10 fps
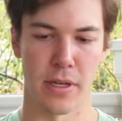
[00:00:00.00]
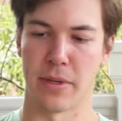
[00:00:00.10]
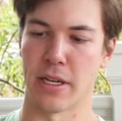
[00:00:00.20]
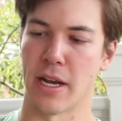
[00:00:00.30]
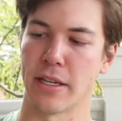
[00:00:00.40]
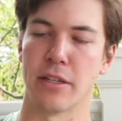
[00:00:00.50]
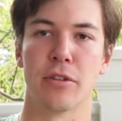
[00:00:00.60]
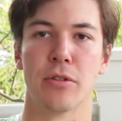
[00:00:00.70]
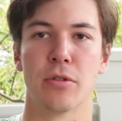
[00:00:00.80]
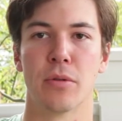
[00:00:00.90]
I mean, I can
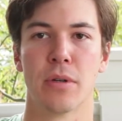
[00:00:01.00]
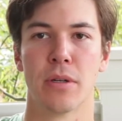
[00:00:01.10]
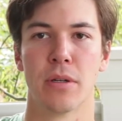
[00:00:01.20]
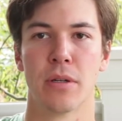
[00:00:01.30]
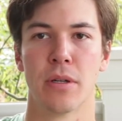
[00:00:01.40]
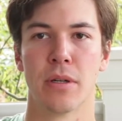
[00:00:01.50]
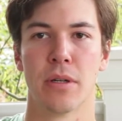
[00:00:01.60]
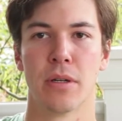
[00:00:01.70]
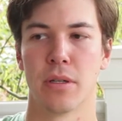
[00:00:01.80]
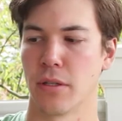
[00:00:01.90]
do
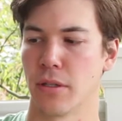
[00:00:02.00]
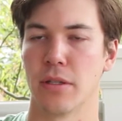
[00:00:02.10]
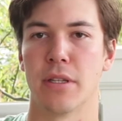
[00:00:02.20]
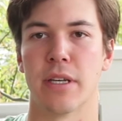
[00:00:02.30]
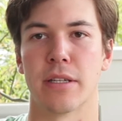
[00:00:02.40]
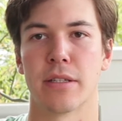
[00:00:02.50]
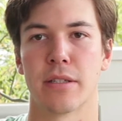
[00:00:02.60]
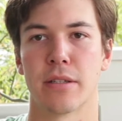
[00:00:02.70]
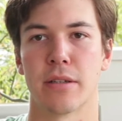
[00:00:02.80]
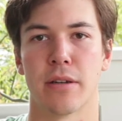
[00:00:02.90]

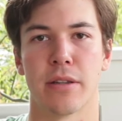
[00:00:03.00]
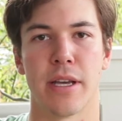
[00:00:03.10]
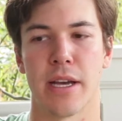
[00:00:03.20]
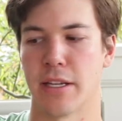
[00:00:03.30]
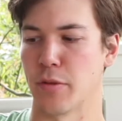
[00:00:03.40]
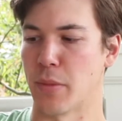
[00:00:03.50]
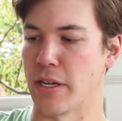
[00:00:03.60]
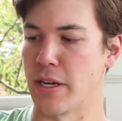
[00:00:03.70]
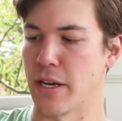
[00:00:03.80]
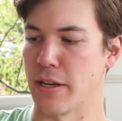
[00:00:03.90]
this on the edge of my
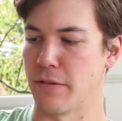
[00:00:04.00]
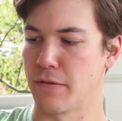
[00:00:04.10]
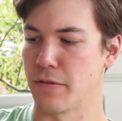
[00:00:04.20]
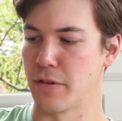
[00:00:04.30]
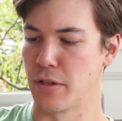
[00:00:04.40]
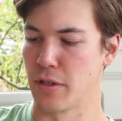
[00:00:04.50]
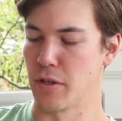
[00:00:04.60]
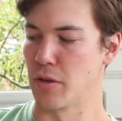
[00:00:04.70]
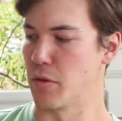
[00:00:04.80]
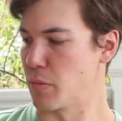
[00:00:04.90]
knife
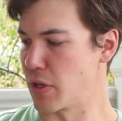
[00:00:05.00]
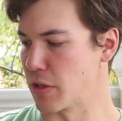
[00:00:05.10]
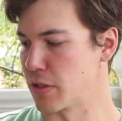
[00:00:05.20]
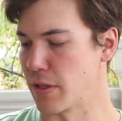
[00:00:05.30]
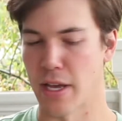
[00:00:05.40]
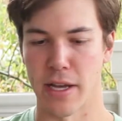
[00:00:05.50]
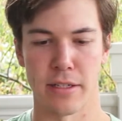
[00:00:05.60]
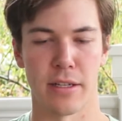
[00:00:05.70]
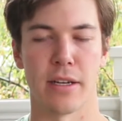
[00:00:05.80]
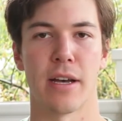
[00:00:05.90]
because of that
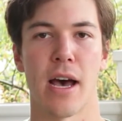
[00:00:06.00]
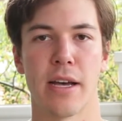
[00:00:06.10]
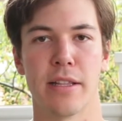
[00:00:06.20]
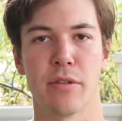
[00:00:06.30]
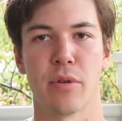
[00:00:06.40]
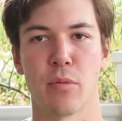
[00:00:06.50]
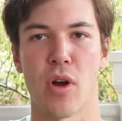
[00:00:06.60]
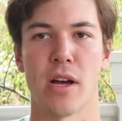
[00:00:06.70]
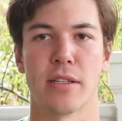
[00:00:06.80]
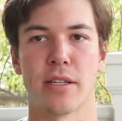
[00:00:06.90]
hide that we were
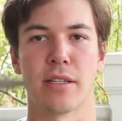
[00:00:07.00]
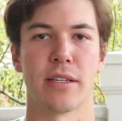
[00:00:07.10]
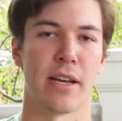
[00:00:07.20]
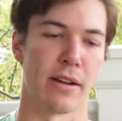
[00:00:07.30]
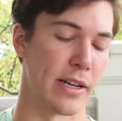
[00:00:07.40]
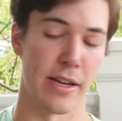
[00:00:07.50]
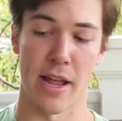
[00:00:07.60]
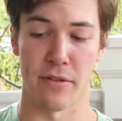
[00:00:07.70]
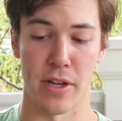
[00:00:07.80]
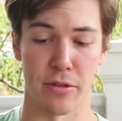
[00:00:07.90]
processing down. I didn't
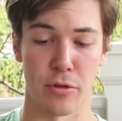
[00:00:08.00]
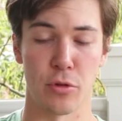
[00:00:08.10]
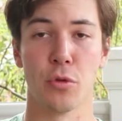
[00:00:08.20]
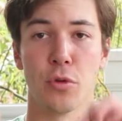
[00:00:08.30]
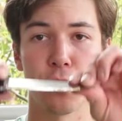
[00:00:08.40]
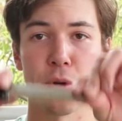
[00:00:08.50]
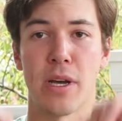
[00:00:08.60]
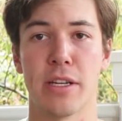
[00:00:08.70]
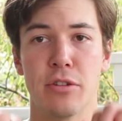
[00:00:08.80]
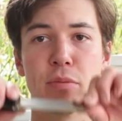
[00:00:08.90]
have any other tools, so I
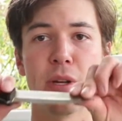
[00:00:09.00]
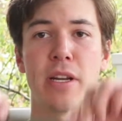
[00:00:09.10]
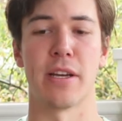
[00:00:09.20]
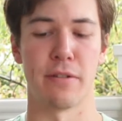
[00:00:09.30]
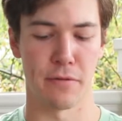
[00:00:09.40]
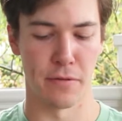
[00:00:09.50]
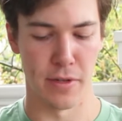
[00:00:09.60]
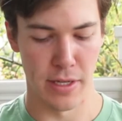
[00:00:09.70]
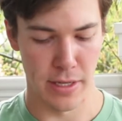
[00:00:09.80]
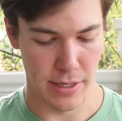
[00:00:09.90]
had to use my knife.
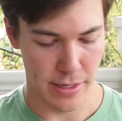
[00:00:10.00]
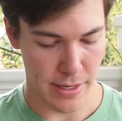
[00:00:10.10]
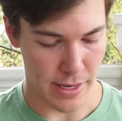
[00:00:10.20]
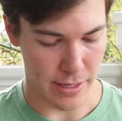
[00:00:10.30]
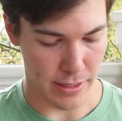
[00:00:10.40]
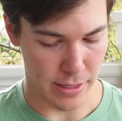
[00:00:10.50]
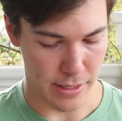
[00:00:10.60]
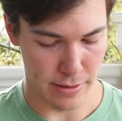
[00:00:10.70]
And